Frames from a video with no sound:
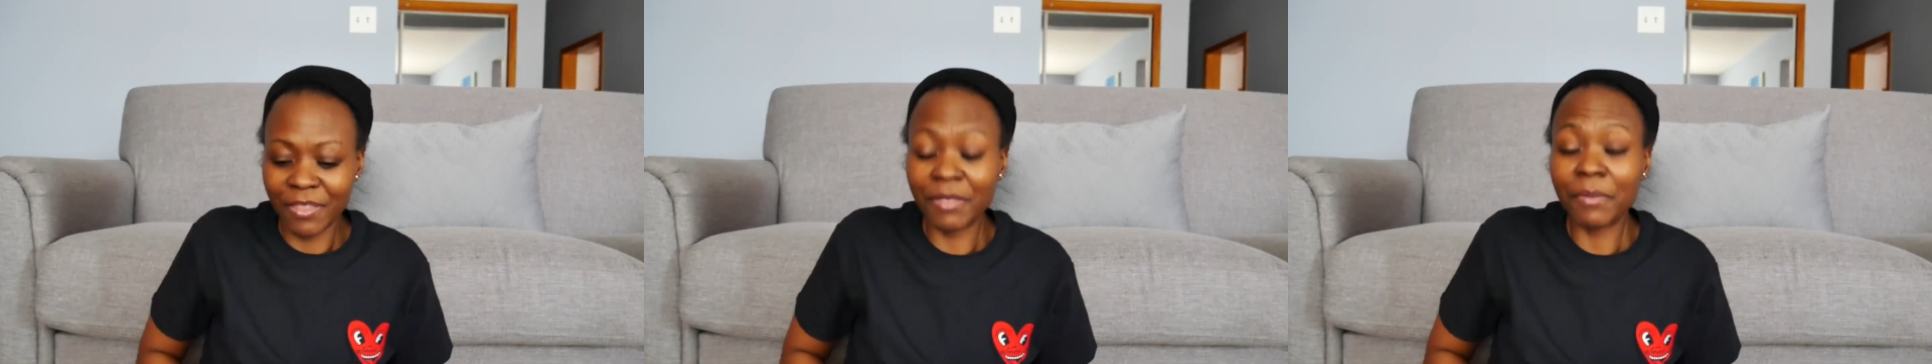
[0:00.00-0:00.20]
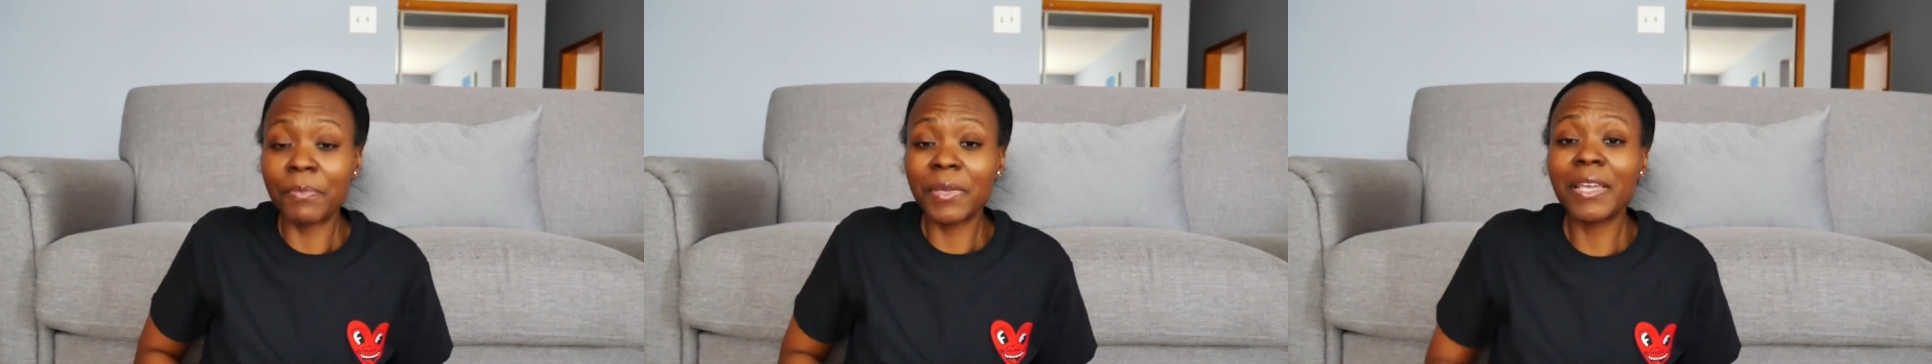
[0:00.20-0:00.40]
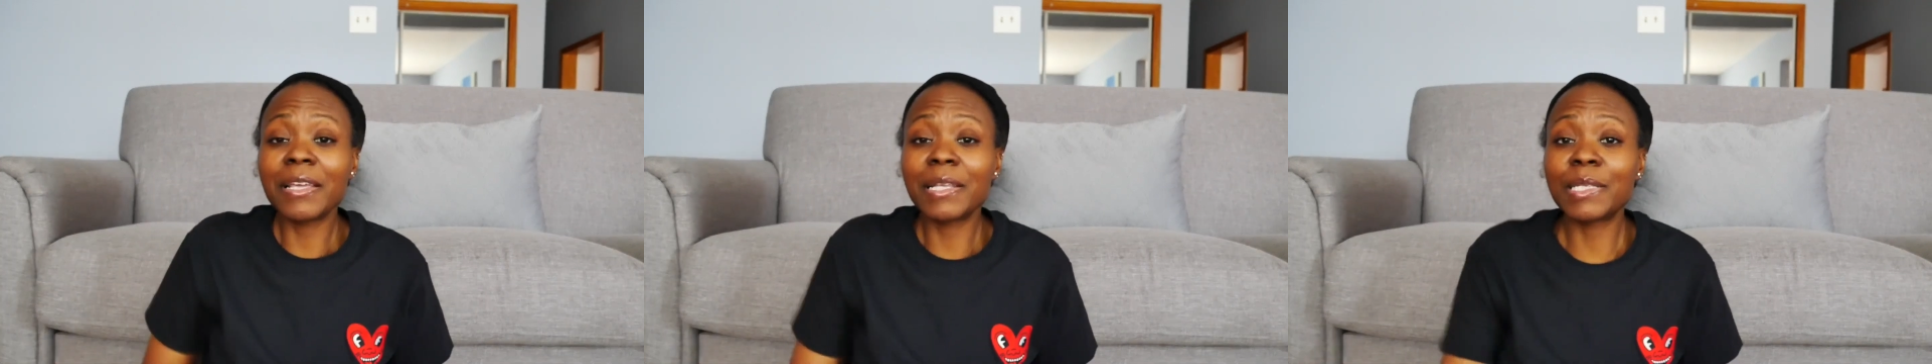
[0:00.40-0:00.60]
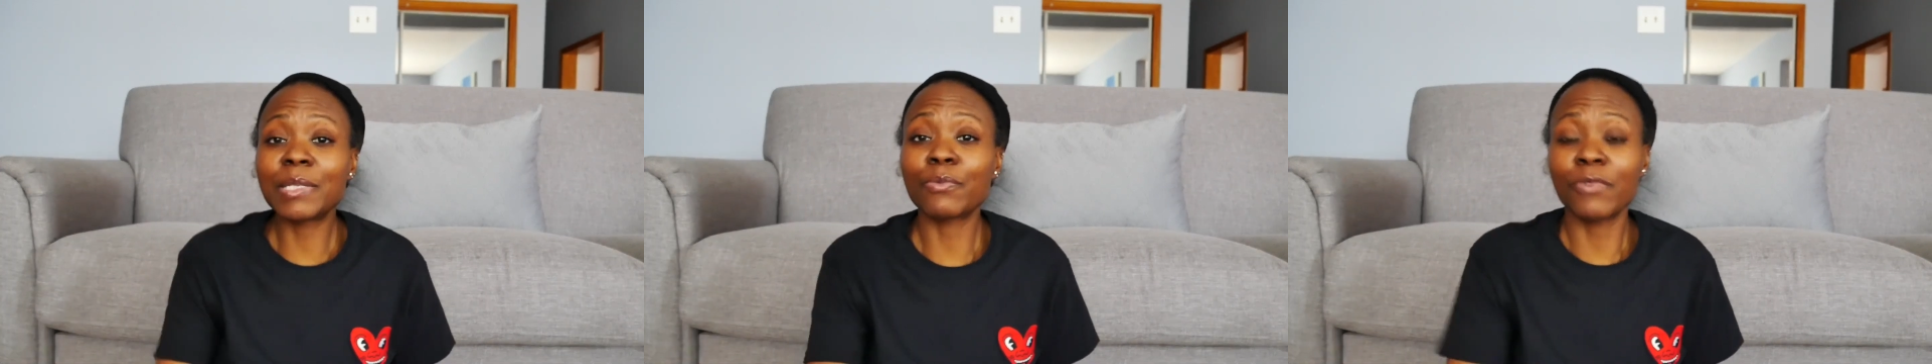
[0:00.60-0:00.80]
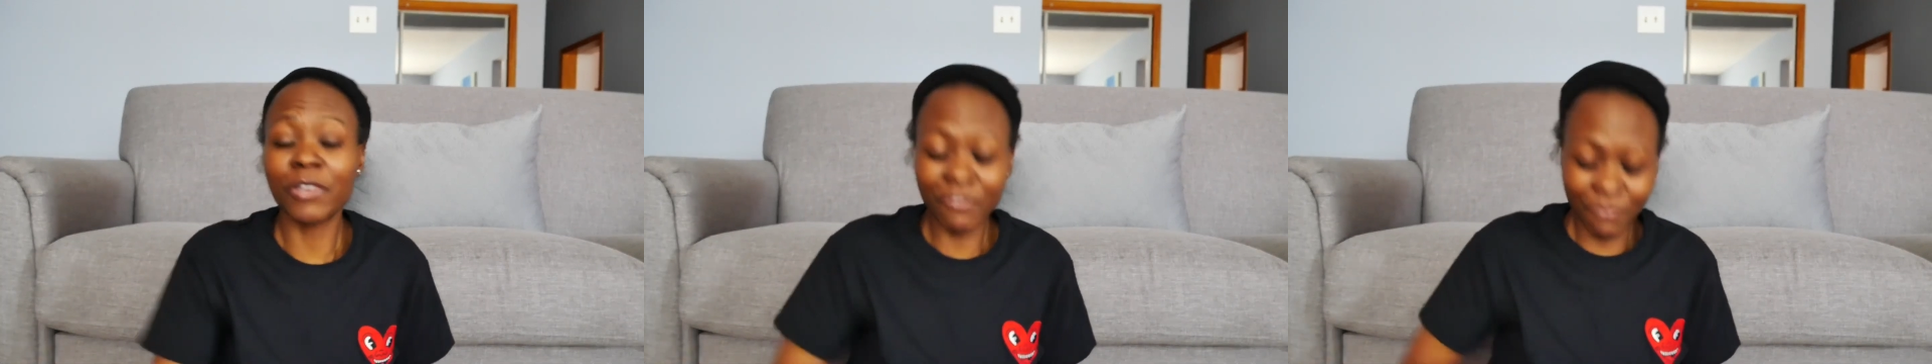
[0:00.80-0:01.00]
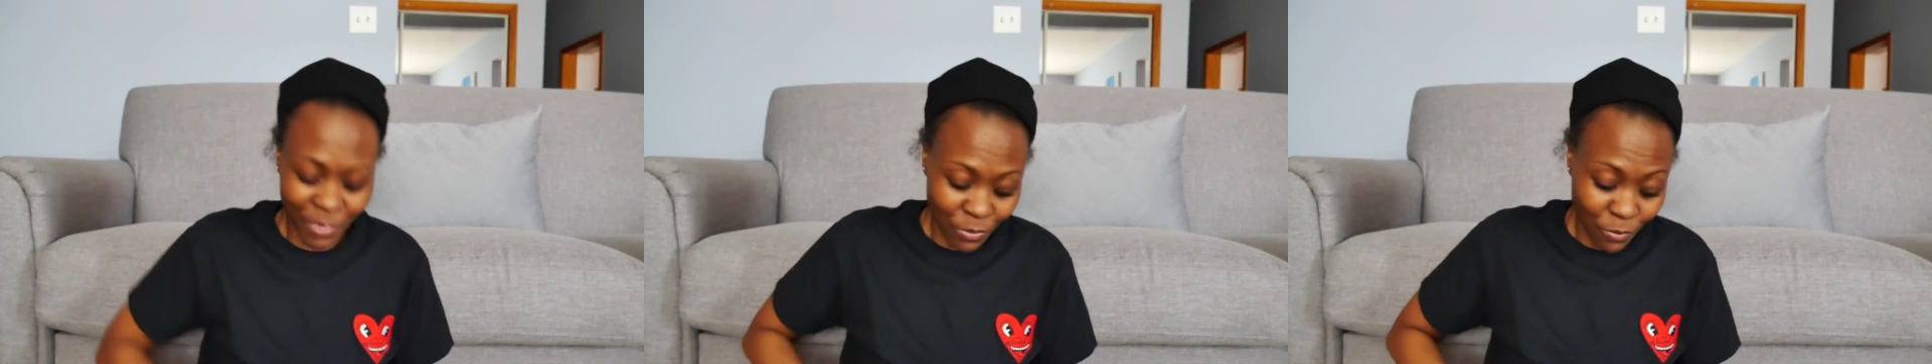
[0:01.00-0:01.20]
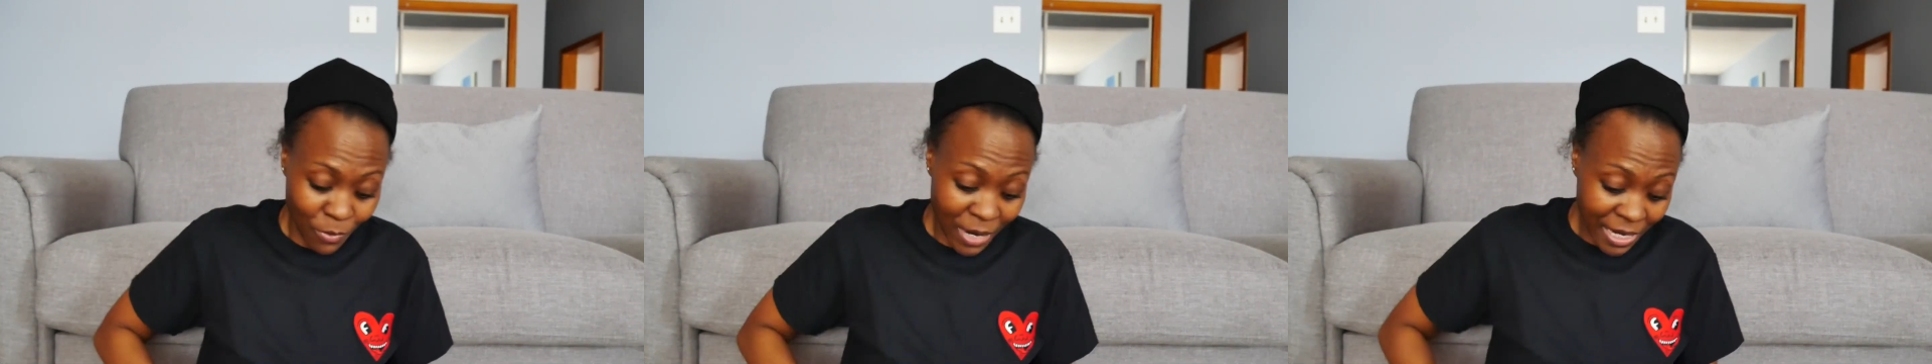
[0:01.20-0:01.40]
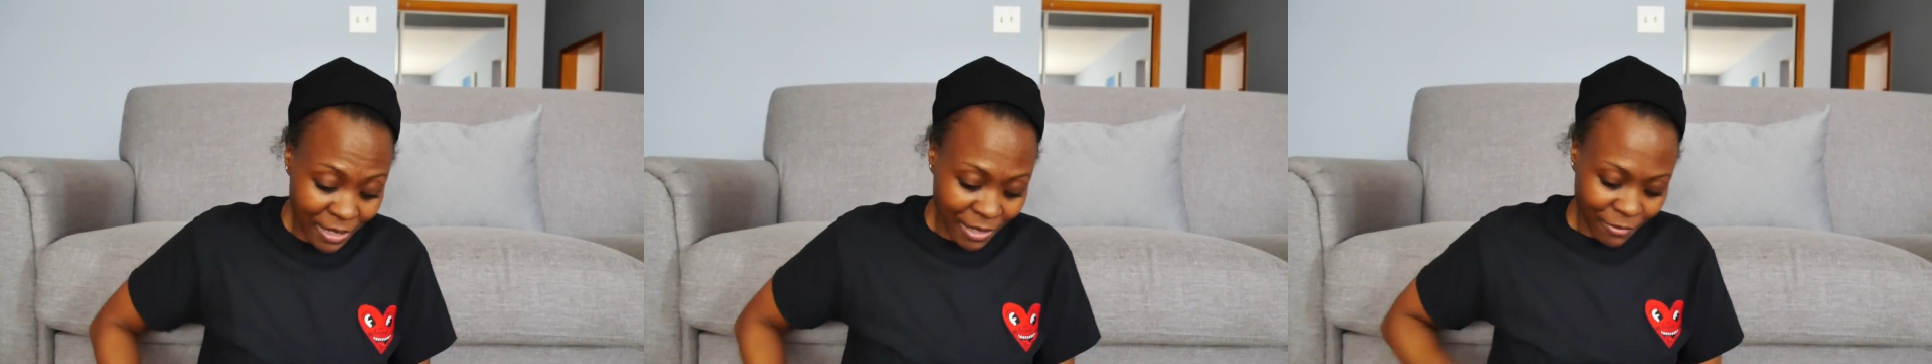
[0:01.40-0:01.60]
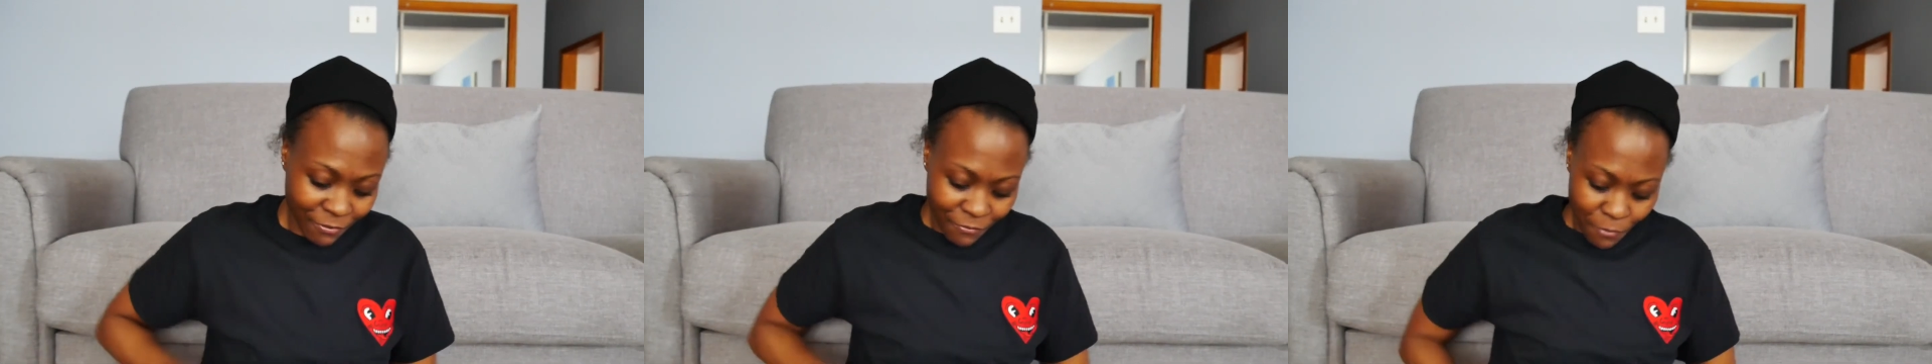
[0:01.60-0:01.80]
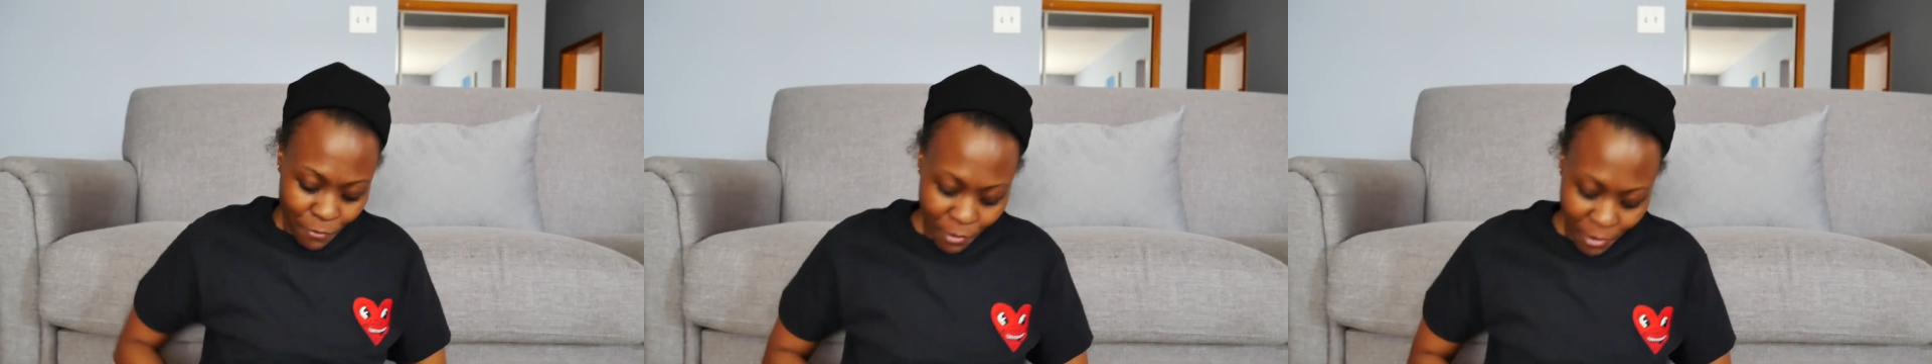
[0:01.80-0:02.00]
the piece we've been waiting
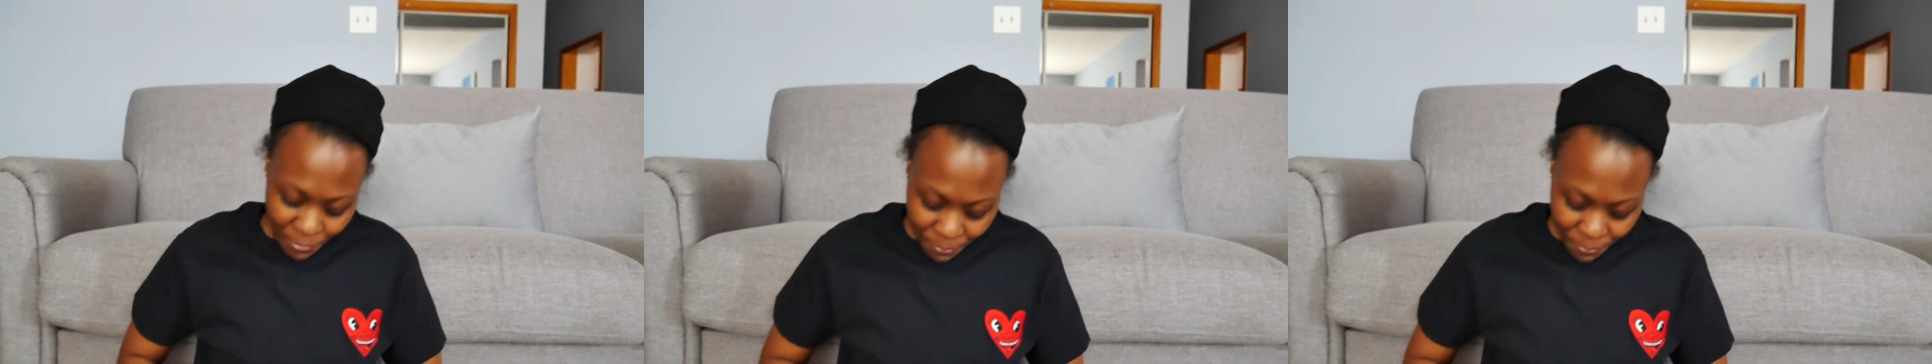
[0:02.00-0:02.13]
for,